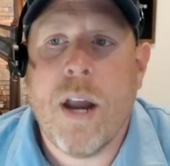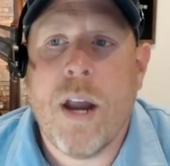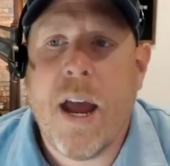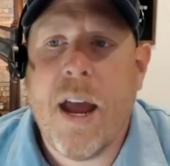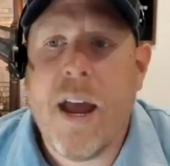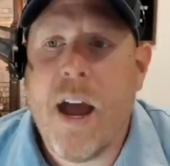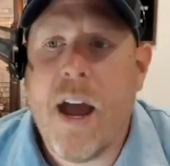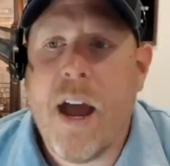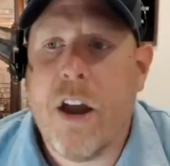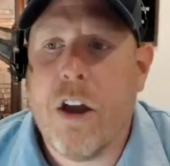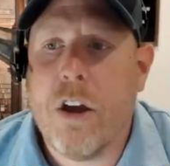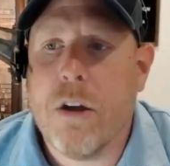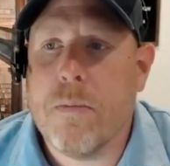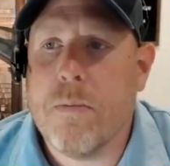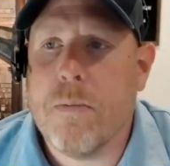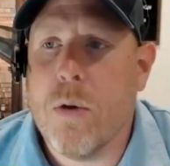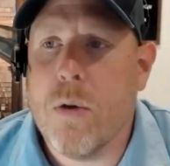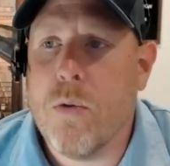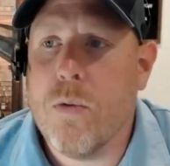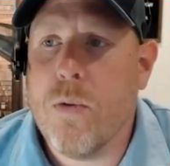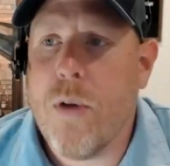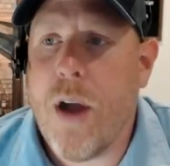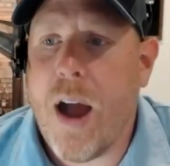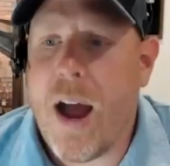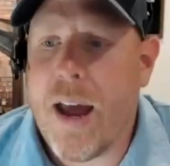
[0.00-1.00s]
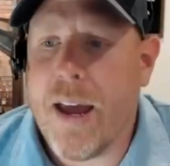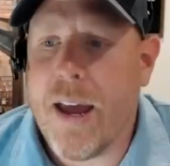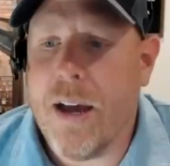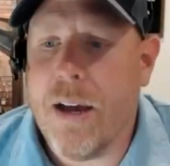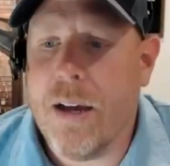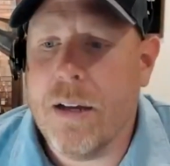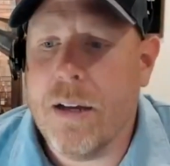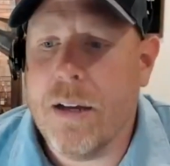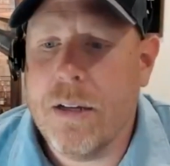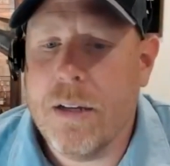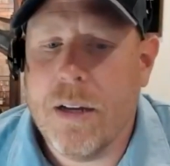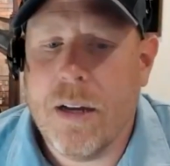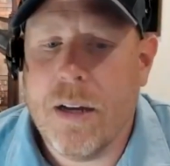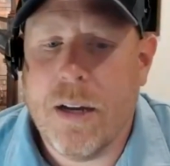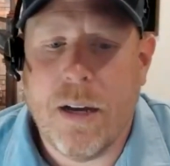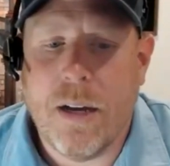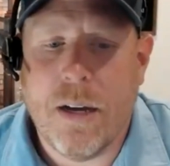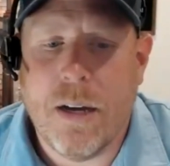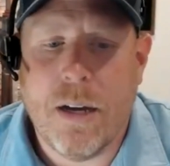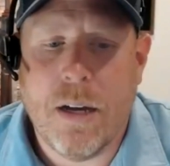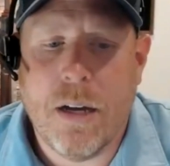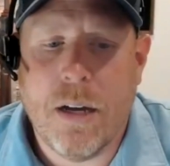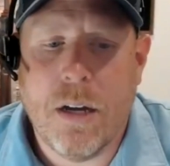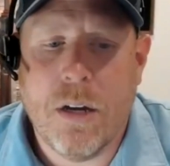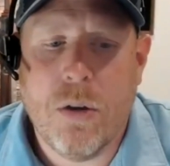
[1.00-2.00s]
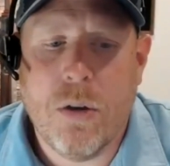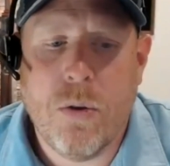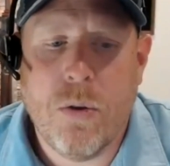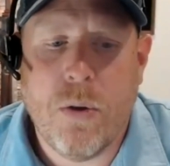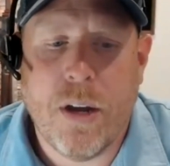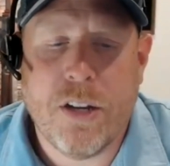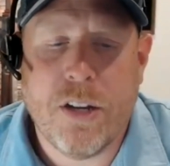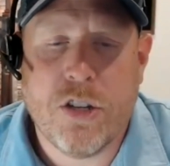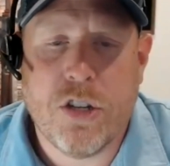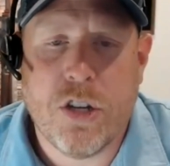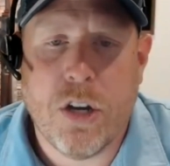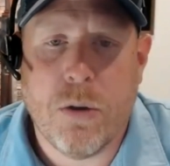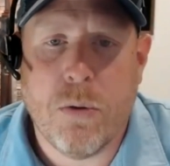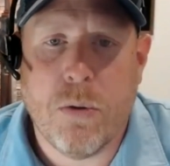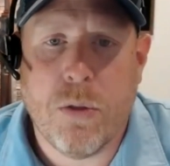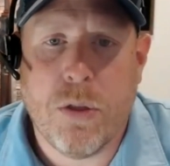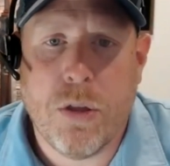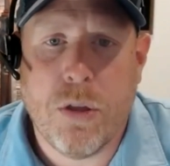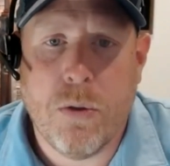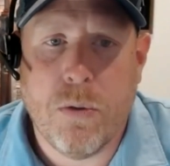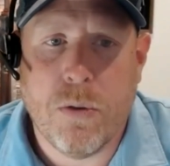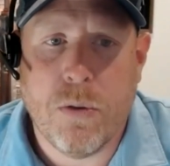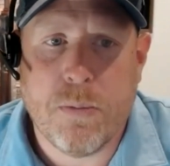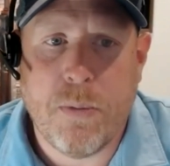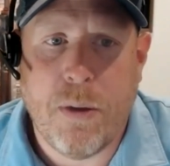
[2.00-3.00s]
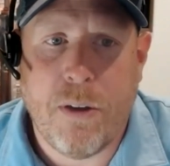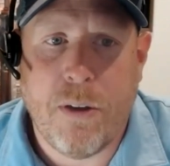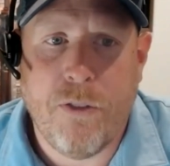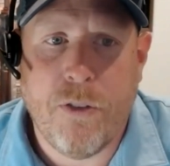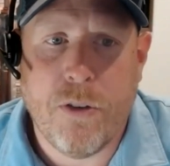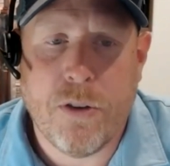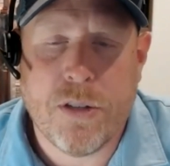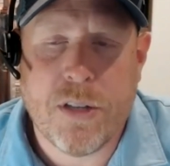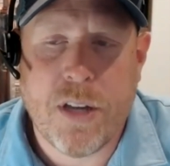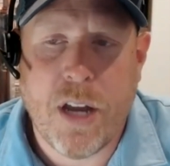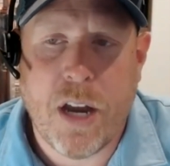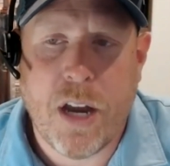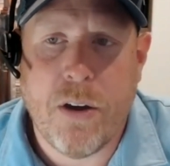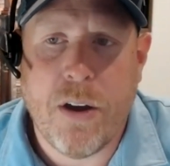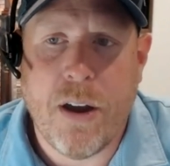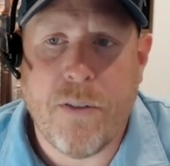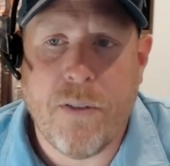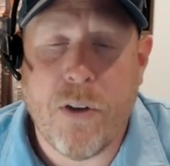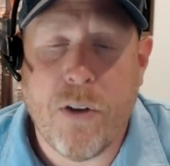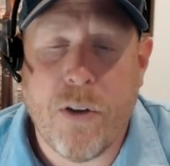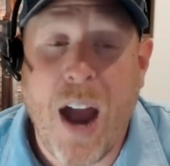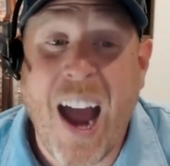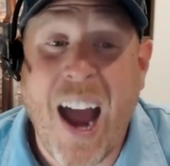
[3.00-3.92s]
I hired Mariah, who I shared with you was my first hire ever,